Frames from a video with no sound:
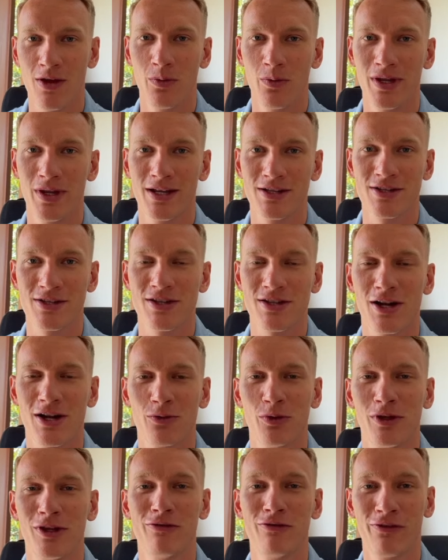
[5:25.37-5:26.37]
we can
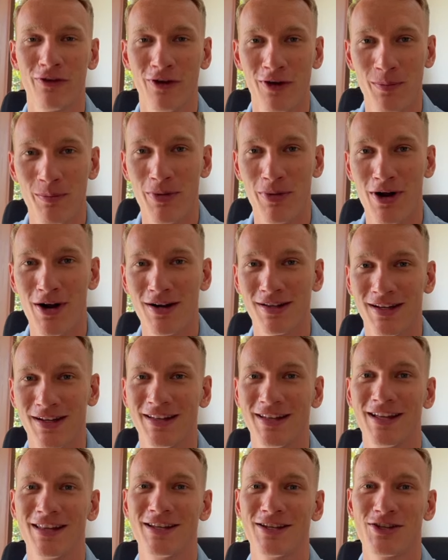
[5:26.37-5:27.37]
start with the fun part
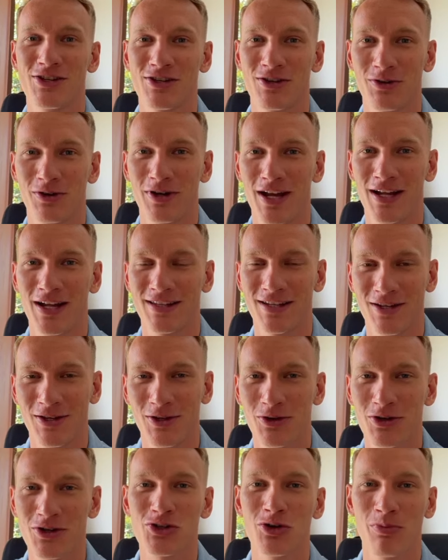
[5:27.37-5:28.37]
and that is connecting
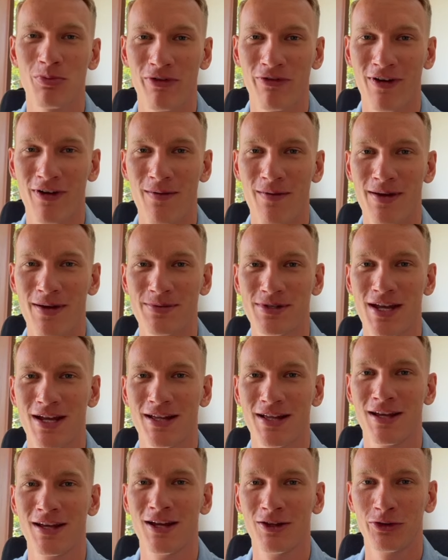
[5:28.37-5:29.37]
your Shopify
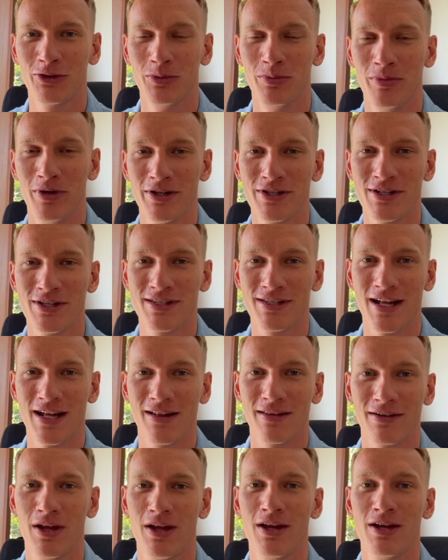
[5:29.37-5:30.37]
website to Merchant
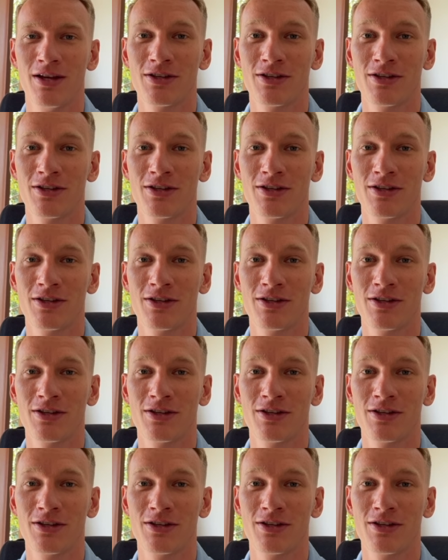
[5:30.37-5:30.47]
Center.